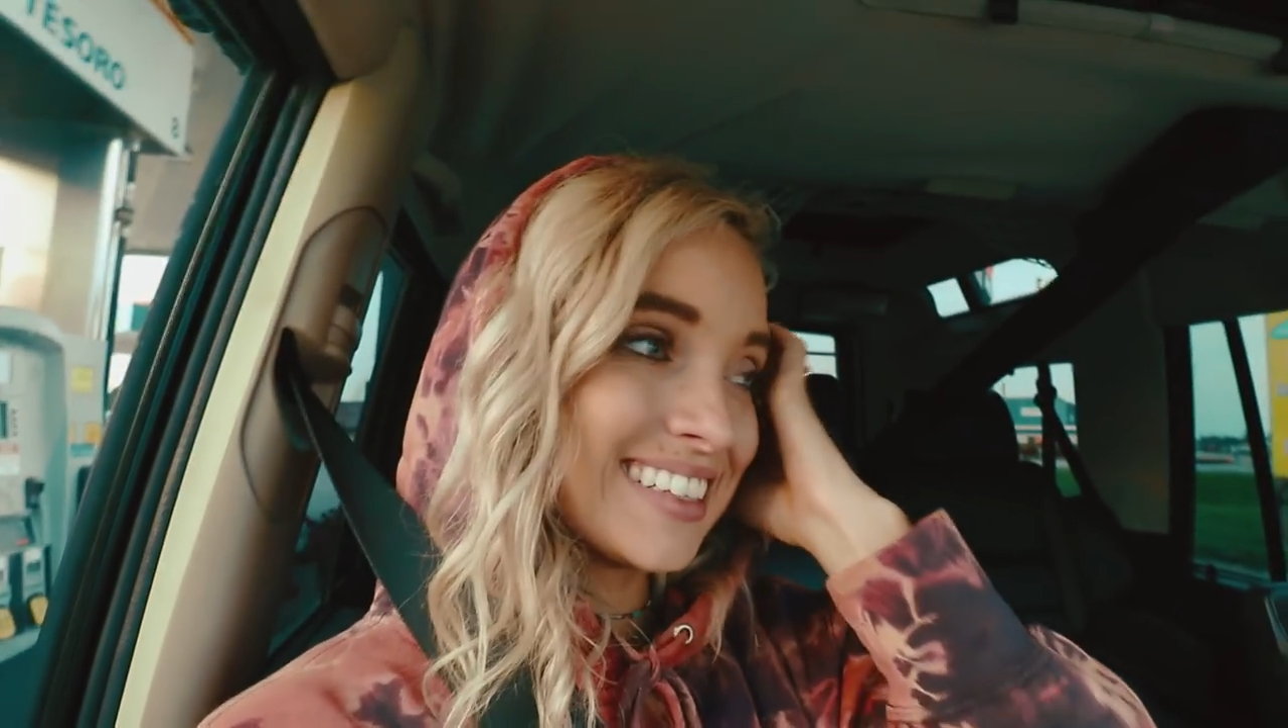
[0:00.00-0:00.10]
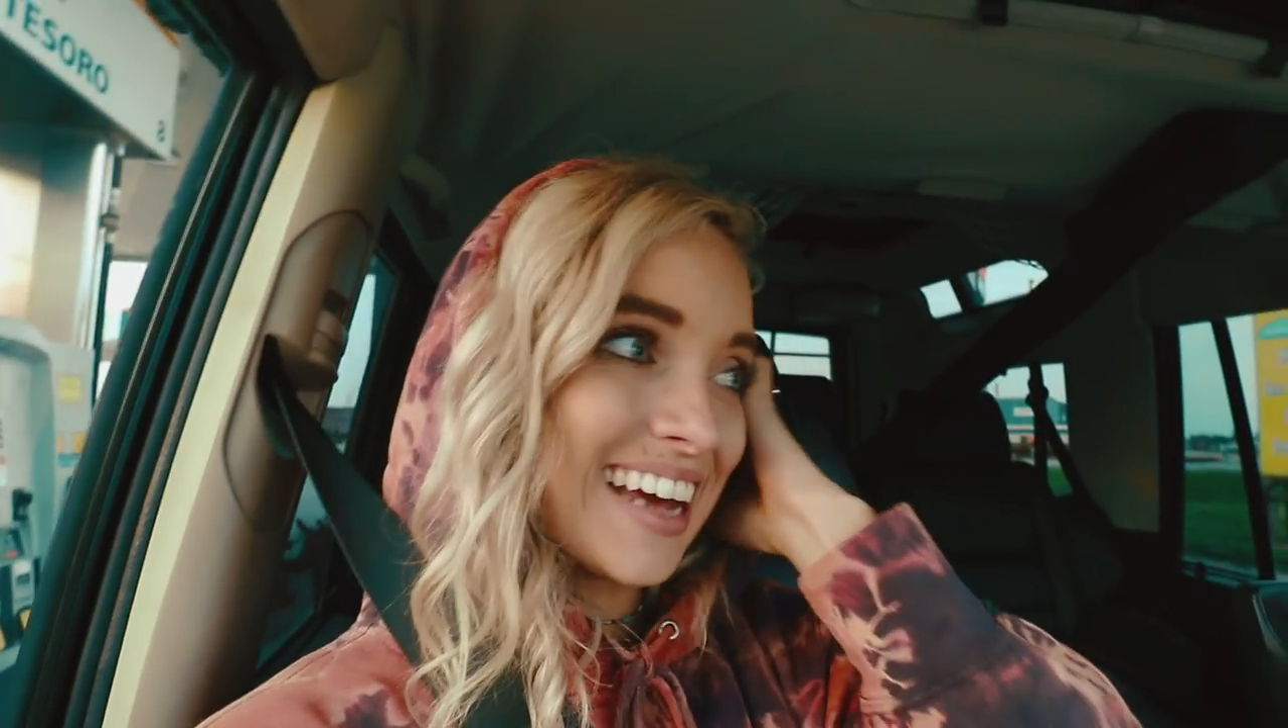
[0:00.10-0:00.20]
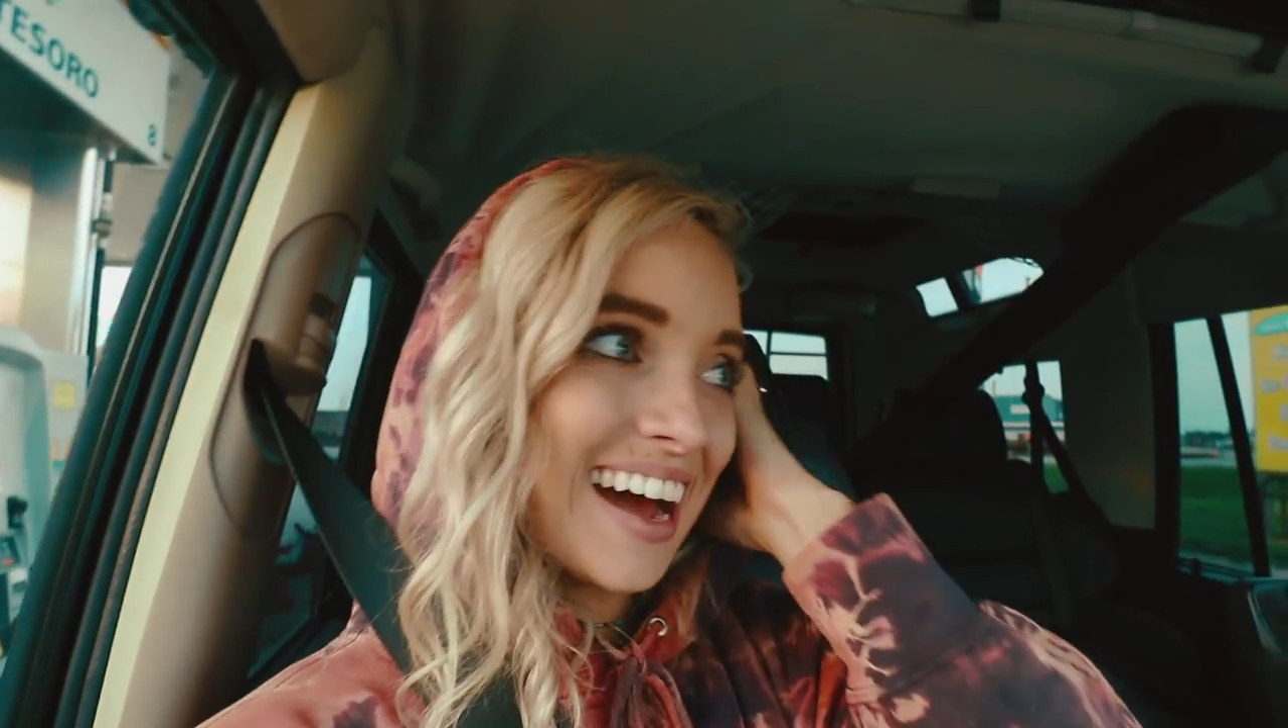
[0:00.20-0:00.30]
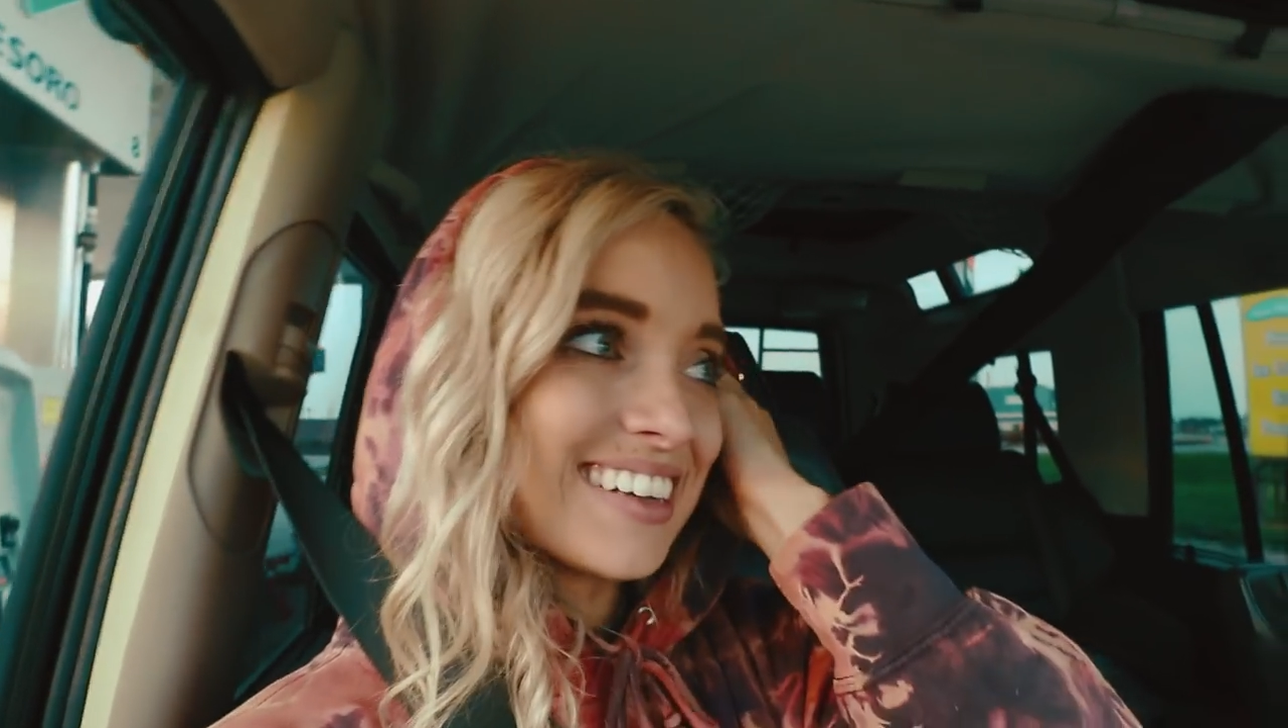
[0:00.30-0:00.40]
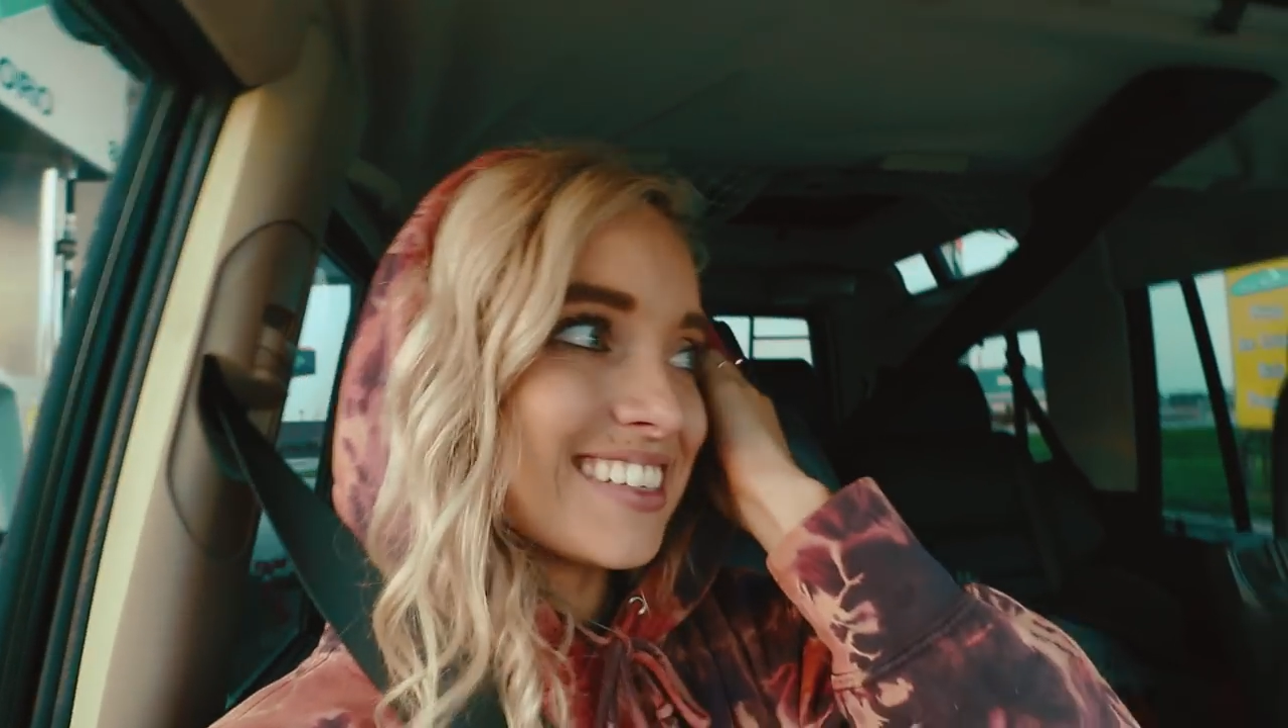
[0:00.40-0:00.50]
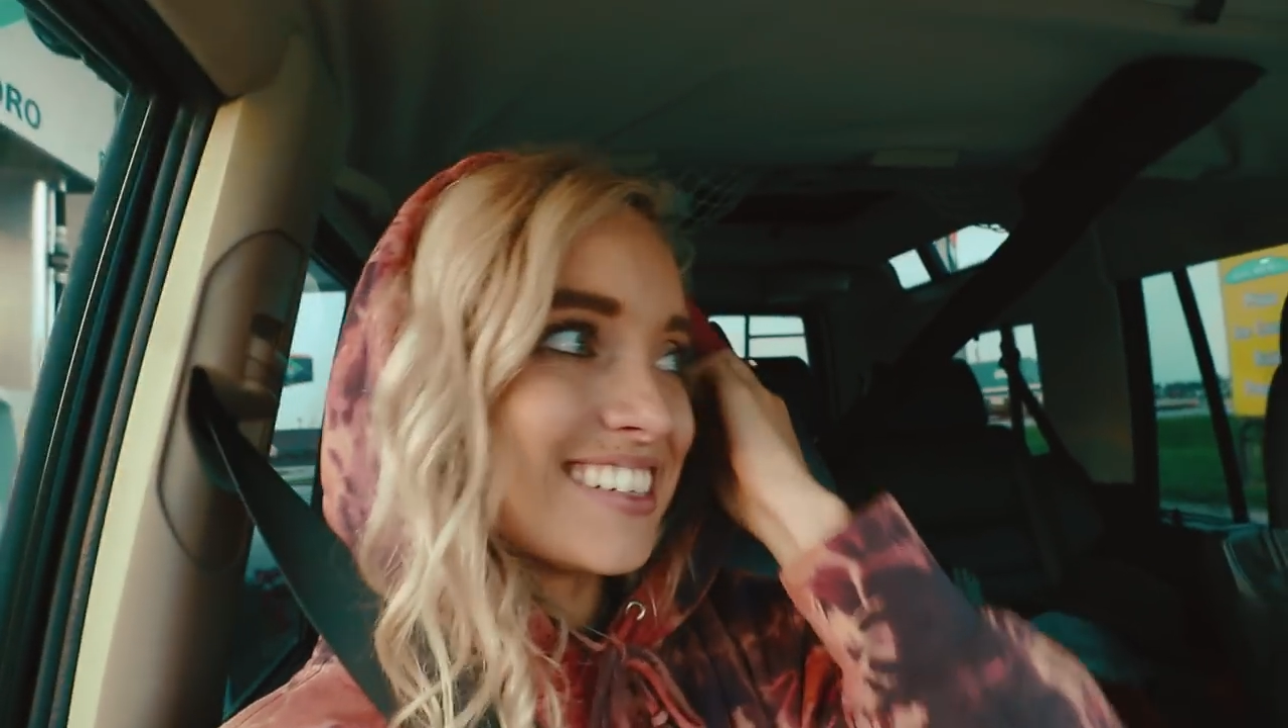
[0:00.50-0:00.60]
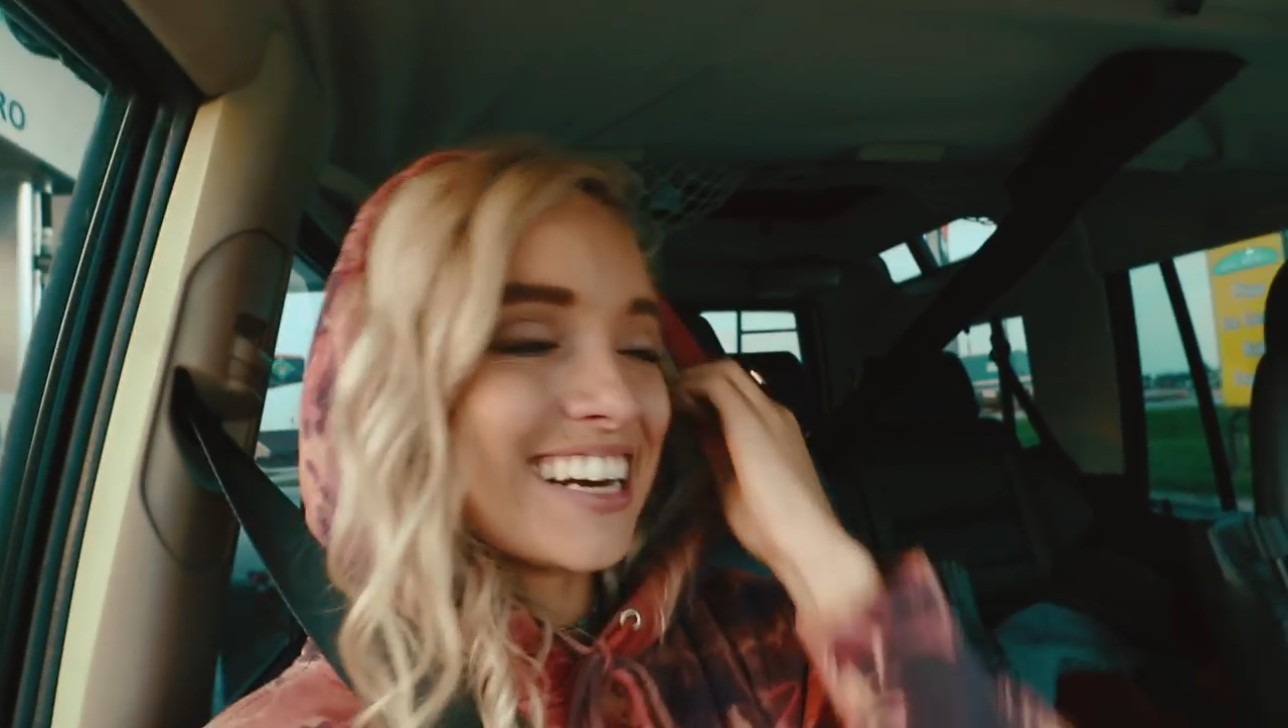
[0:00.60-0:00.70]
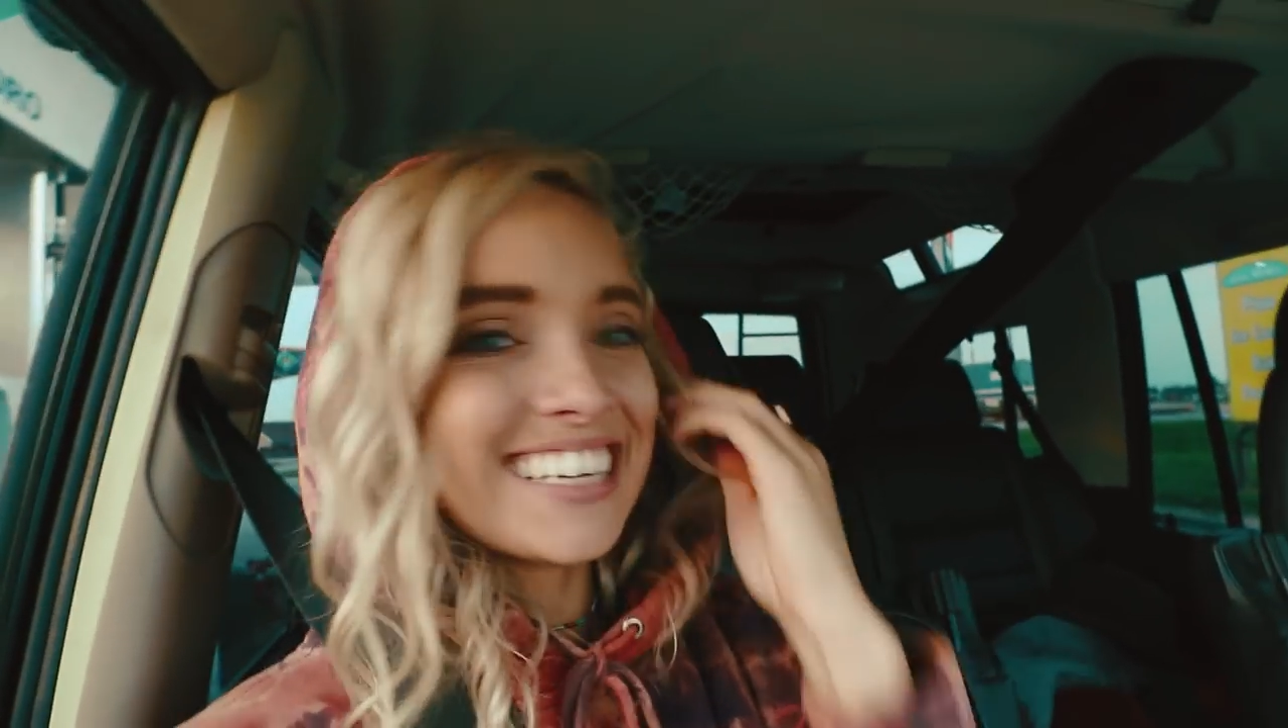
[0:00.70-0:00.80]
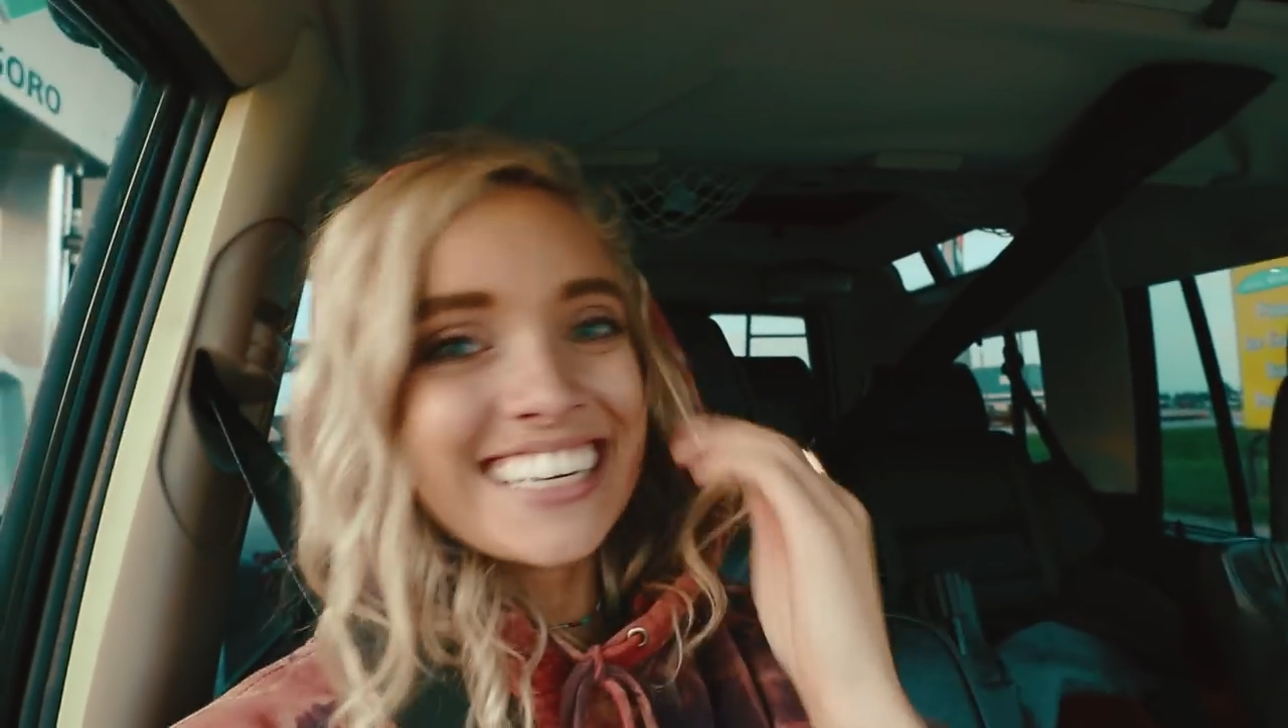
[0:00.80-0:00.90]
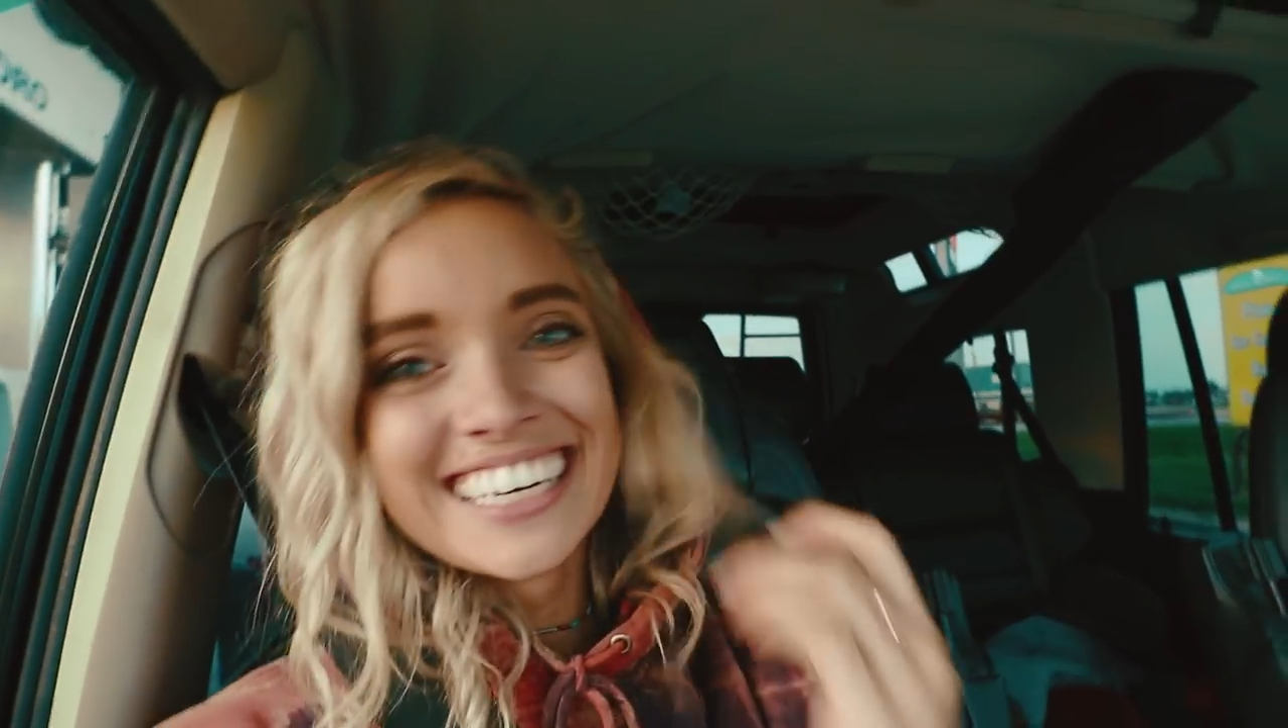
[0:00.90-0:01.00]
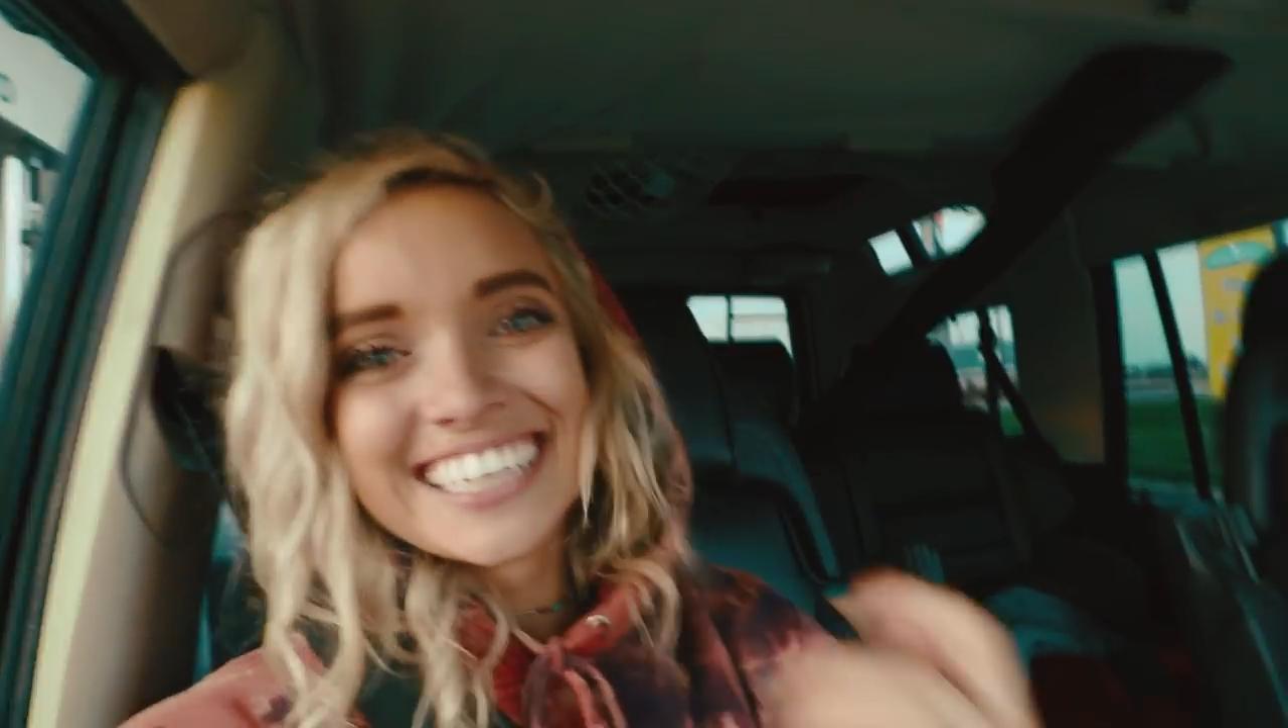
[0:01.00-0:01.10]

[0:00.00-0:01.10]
yeah, stranded.